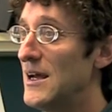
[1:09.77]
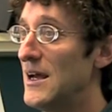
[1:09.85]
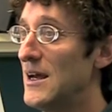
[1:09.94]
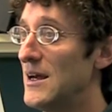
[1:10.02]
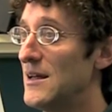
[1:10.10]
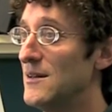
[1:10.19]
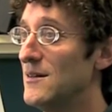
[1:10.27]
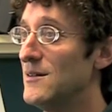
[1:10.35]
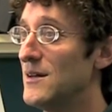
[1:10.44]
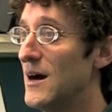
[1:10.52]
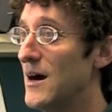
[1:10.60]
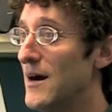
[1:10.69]

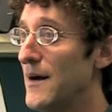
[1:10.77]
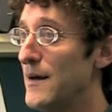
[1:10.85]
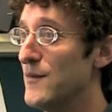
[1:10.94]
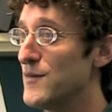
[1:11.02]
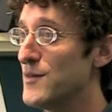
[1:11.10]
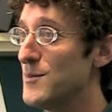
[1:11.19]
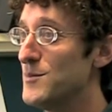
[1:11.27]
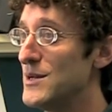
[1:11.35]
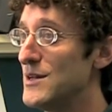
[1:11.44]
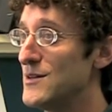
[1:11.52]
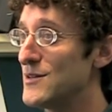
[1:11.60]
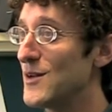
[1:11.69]
And if
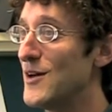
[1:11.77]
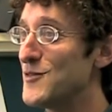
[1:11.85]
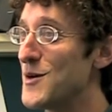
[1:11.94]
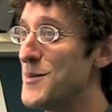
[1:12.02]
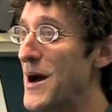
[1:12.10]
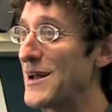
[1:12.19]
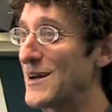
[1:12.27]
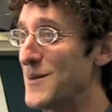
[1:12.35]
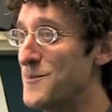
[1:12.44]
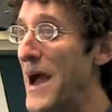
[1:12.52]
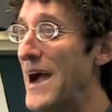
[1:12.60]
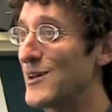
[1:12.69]
somebody is clever about it,
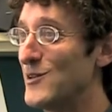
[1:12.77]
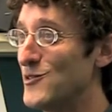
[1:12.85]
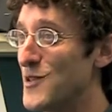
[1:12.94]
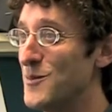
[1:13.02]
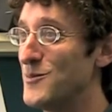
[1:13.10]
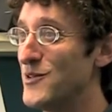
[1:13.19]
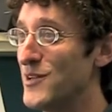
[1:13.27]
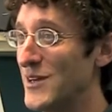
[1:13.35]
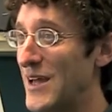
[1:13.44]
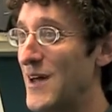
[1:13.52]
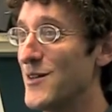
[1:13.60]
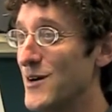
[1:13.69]
can package them
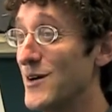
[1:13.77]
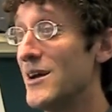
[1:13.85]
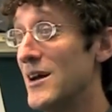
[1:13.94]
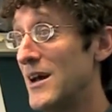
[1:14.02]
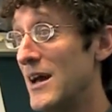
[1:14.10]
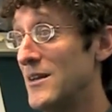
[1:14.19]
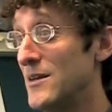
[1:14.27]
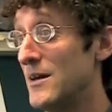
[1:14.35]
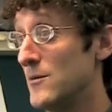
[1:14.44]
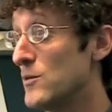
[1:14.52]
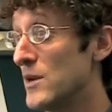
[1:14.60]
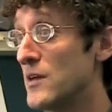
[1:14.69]
together
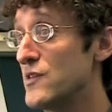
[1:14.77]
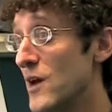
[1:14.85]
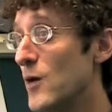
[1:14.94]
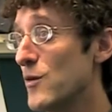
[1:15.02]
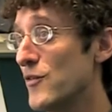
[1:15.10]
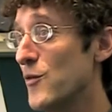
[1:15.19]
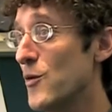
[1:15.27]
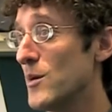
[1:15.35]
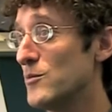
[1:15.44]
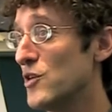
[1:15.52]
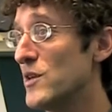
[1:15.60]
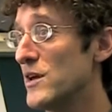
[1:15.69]
and really sell
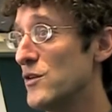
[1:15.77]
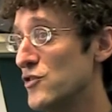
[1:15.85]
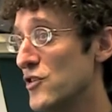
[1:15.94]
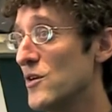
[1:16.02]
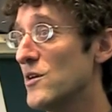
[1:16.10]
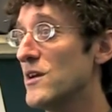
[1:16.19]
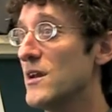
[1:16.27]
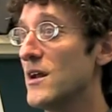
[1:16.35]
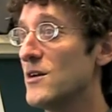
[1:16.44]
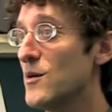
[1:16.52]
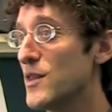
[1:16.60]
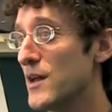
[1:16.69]
reform to the insured. And I
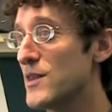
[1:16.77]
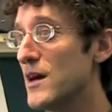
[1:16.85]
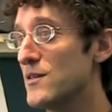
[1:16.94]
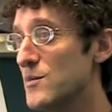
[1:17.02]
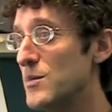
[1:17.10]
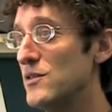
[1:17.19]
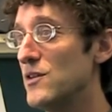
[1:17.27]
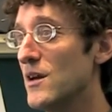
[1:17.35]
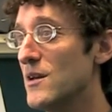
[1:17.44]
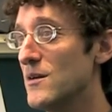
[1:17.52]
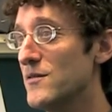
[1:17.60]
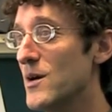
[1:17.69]
don't think that's been
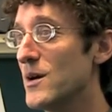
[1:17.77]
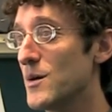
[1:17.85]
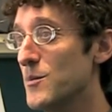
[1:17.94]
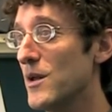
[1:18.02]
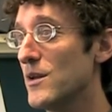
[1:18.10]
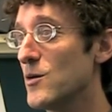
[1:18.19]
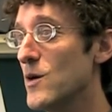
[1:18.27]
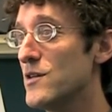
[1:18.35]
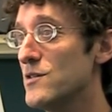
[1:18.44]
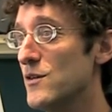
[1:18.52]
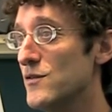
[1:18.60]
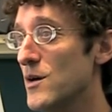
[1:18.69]
done in a very compelling way
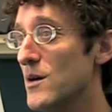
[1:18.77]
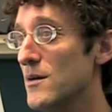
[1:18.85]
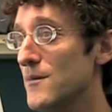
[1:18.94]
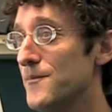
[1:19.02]
so far.